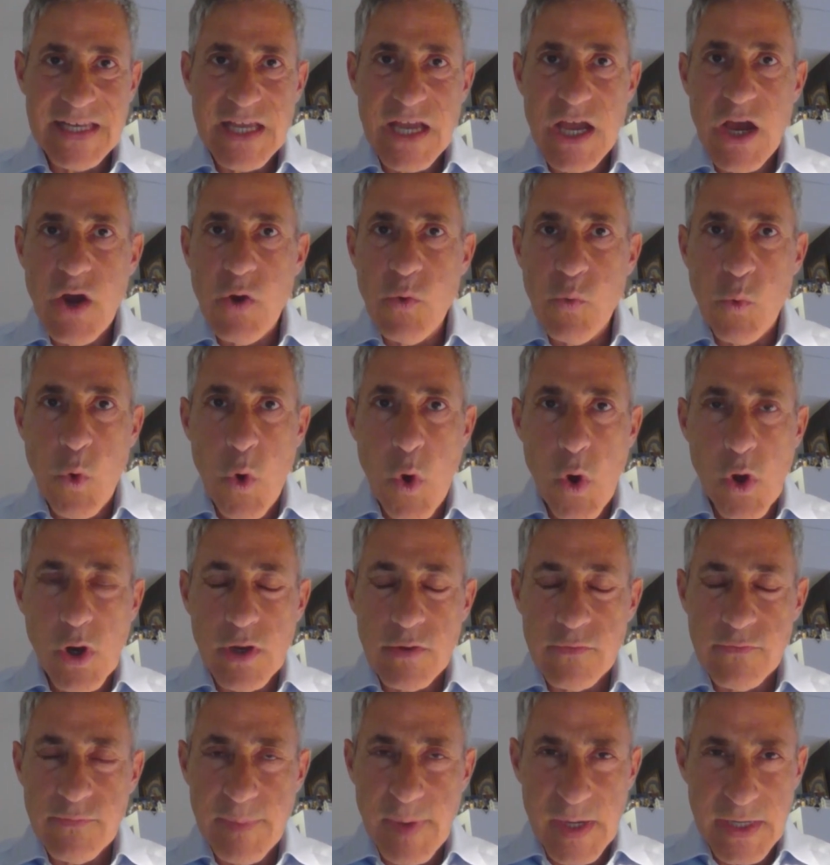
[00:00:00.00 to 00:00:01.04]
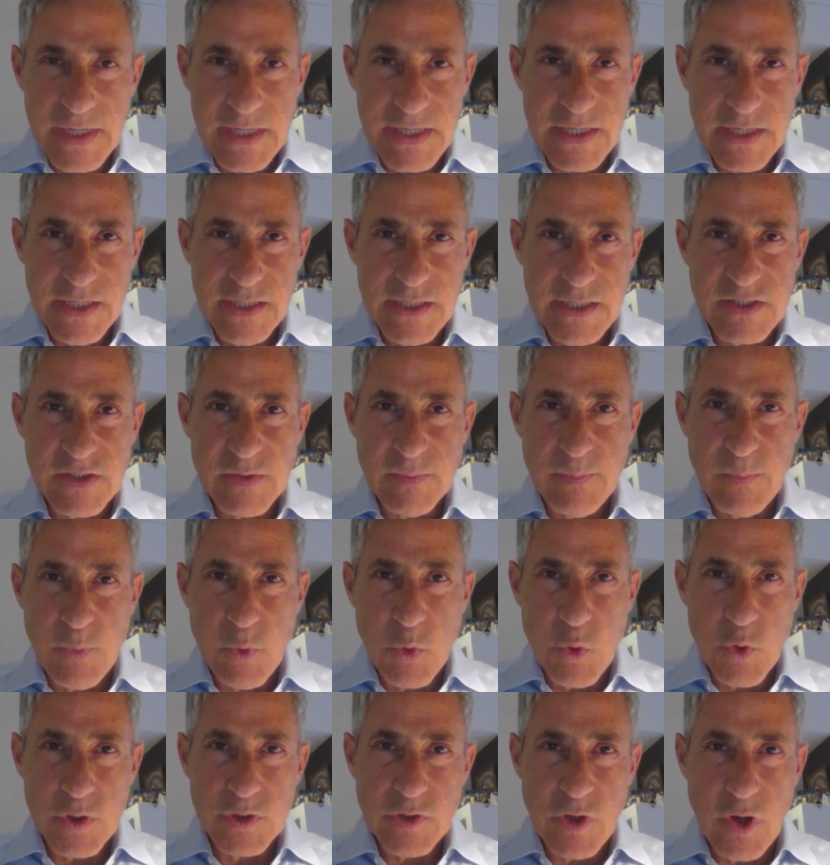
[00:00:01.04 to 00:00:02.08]
a wall of money in
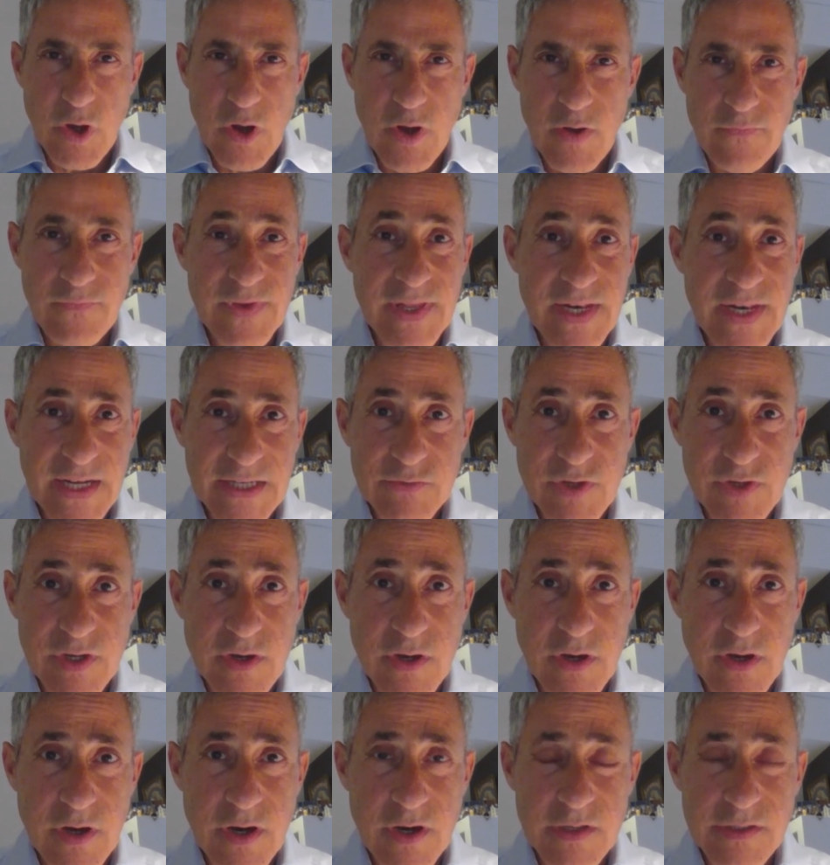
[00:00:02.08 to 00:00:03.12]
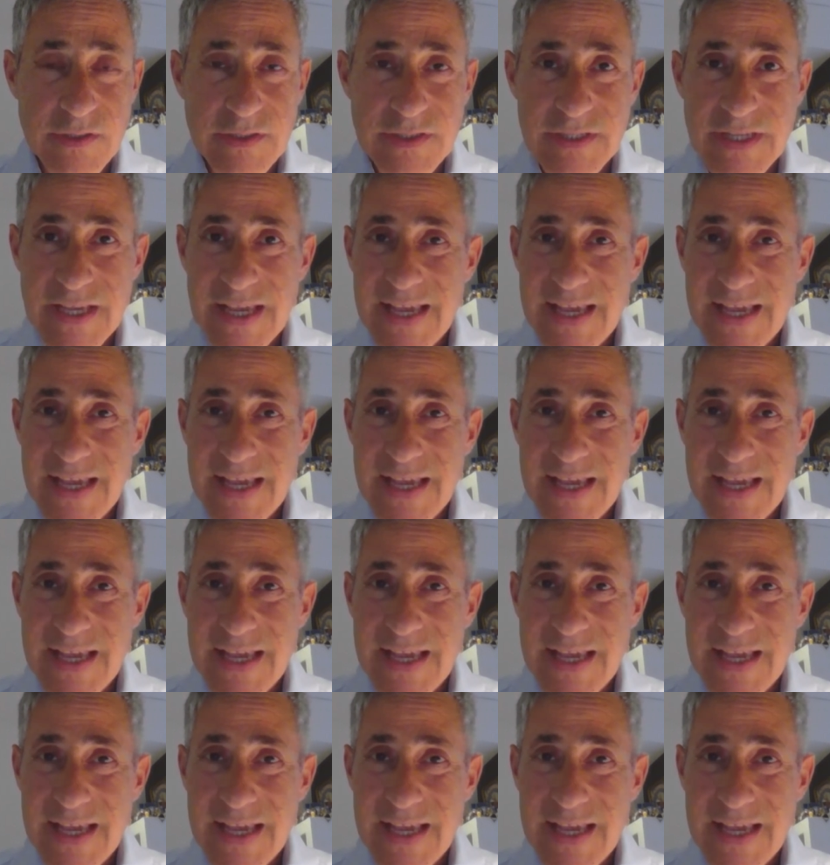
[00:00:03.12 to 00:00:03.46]
support of electric cars,